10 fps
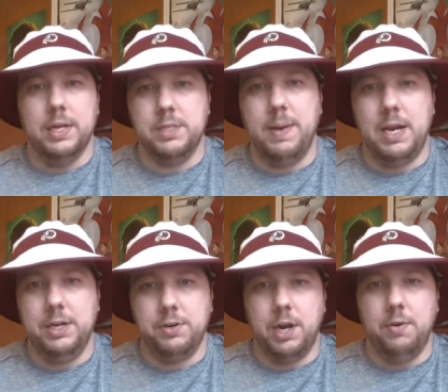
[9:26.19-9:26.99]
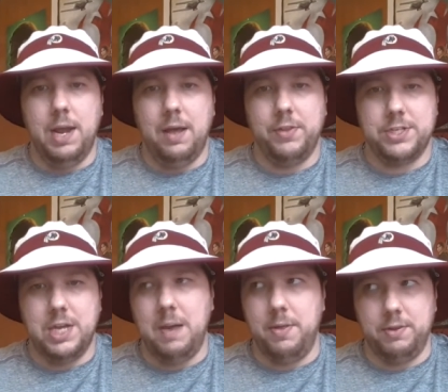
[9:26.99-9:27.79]
It was about a year ago now
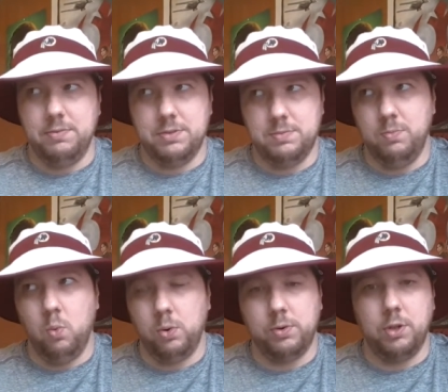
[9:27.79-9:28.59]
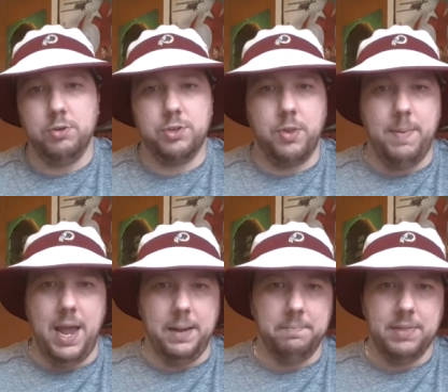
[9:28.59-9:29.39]
this time. I think it was more closer to
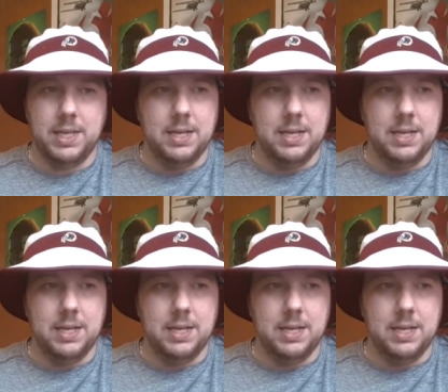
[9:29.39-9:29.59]
May.